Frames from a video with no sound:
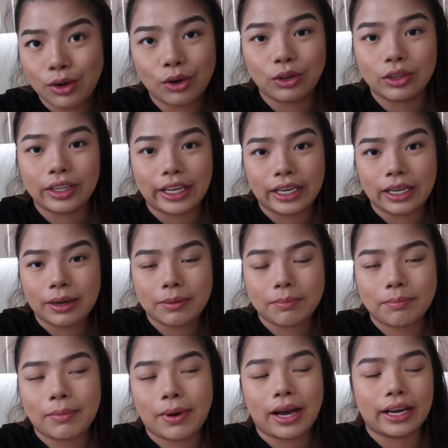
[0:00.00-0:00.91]
hold like
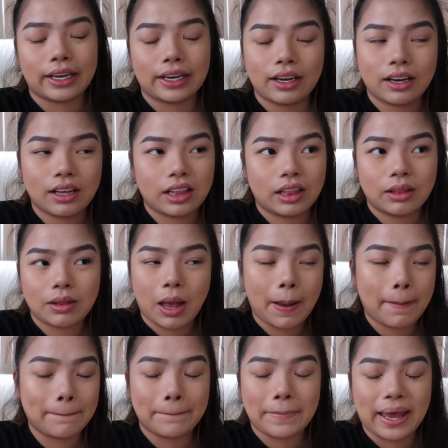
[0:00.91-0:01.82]
my
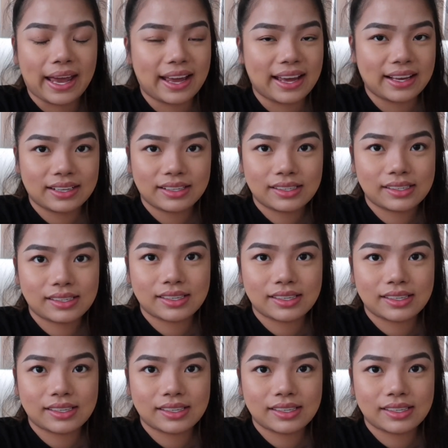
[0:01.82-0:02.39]
bangs